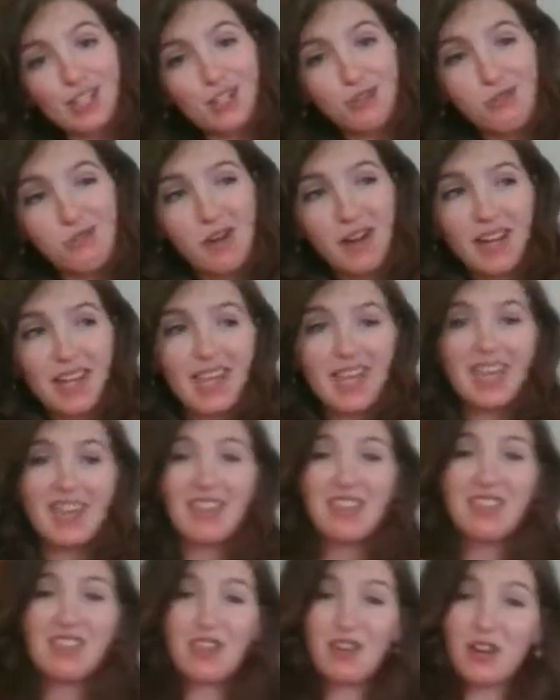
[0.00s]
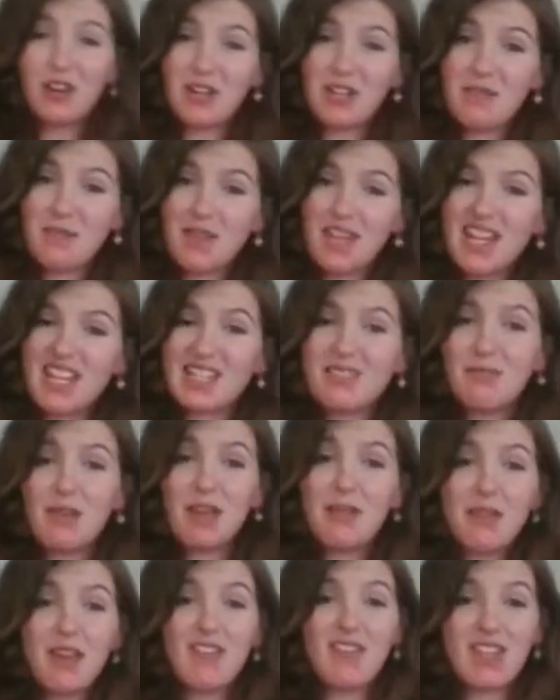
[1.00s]
20, 30 minutes,
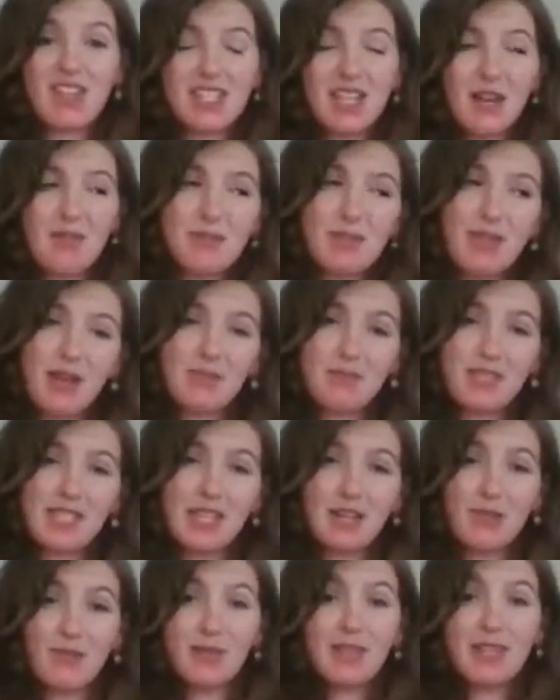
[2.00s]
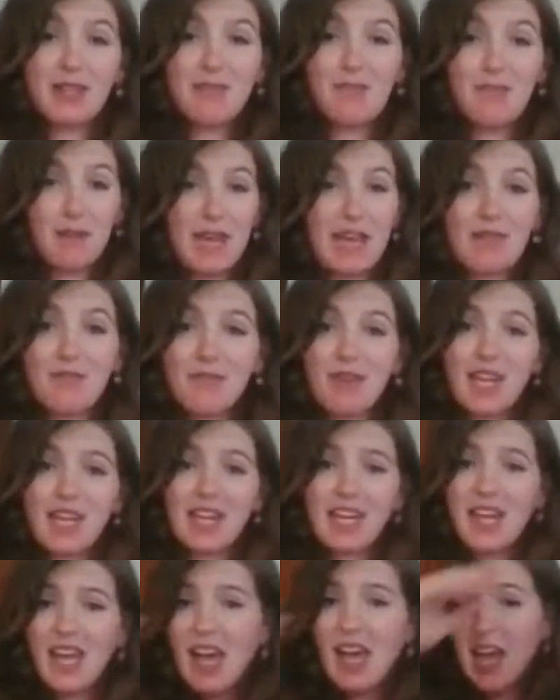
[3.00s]
maybe even sometimes at a really big
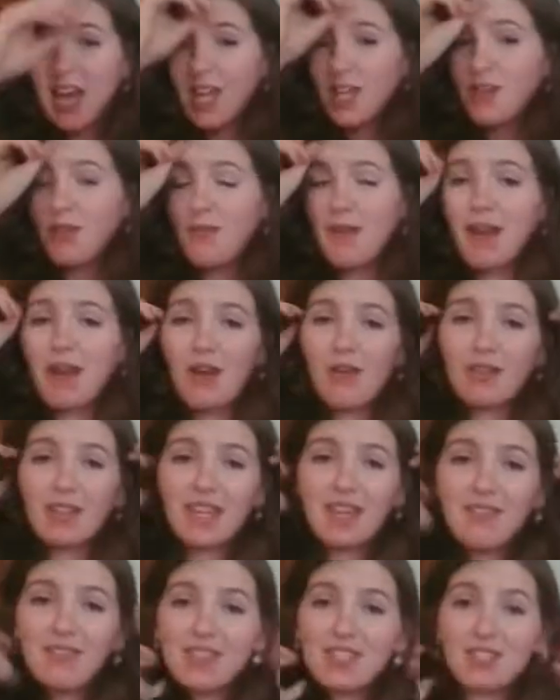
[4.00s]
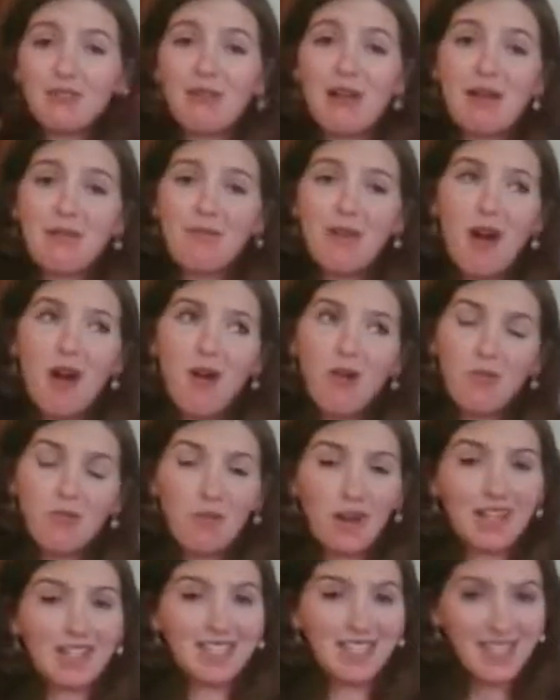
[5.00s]
meet, you may only even swim
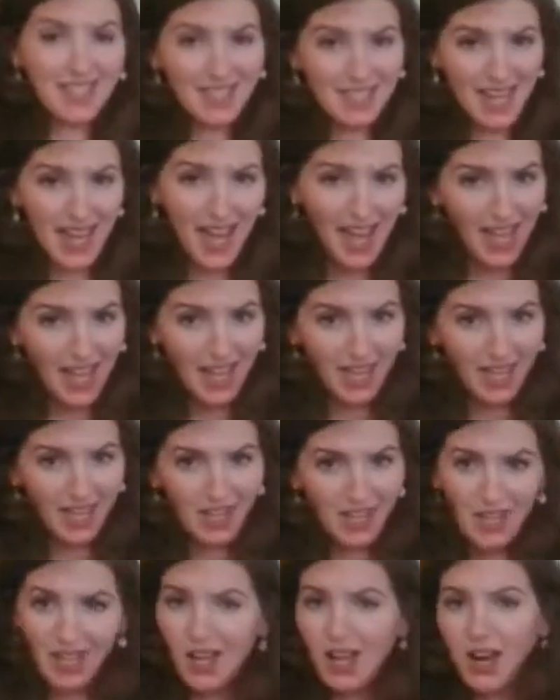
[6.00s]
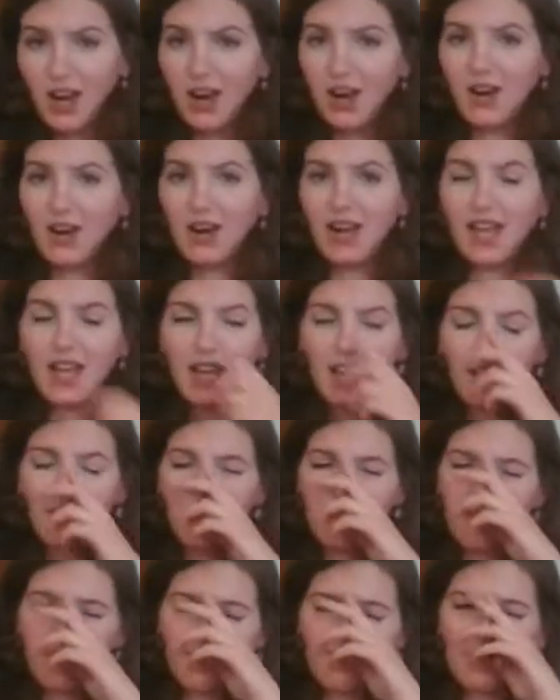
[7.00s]
once a day. All
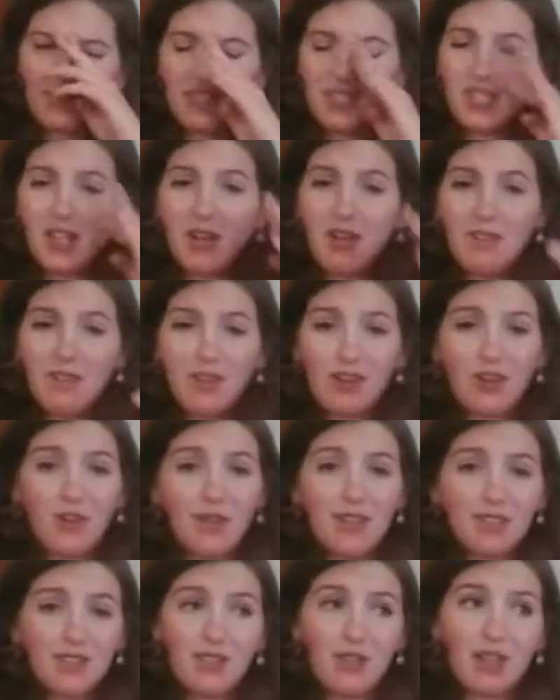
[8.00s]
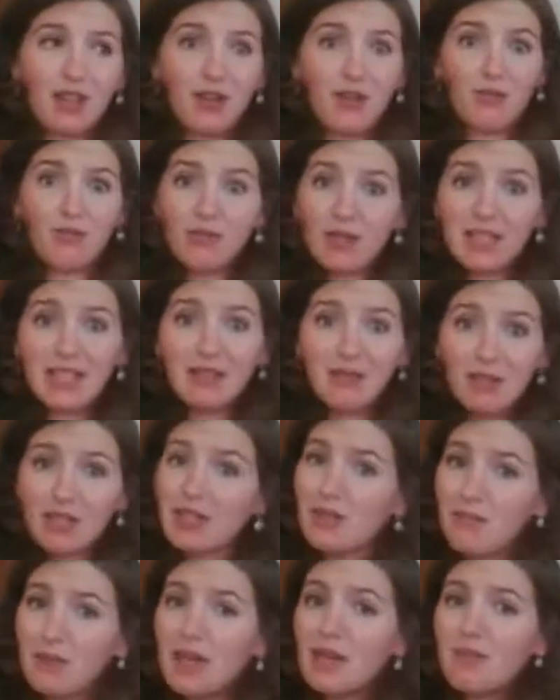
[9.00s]
right. So if you're going to like a
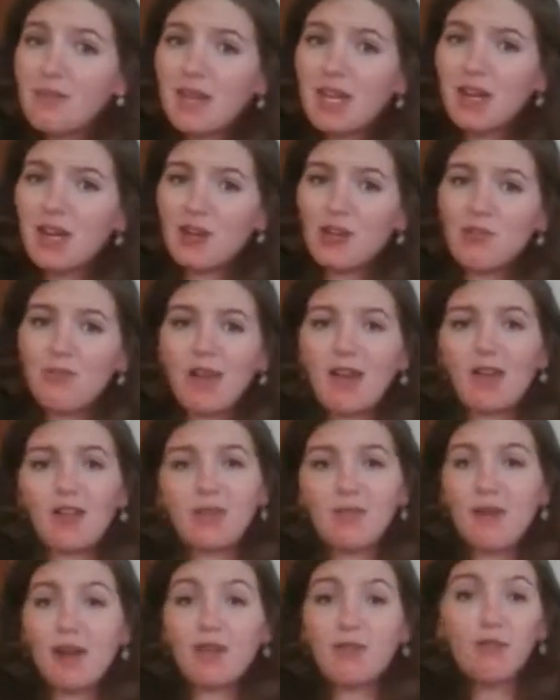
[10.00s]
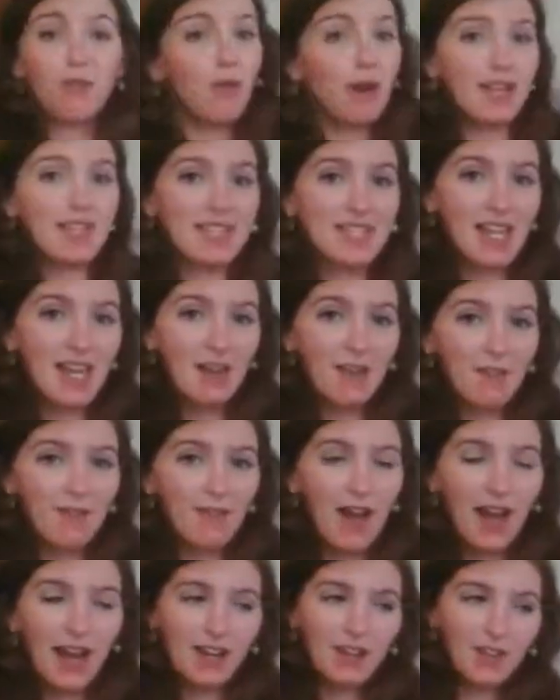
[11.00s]
really big meet, or you may only make one set of
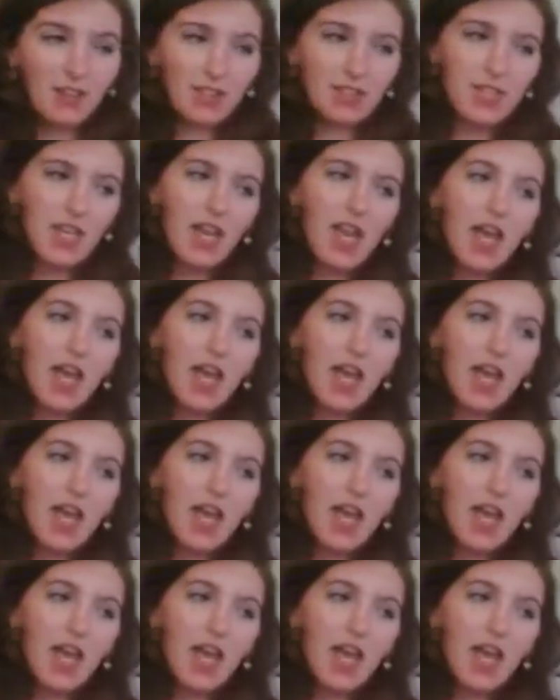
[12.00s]
finals.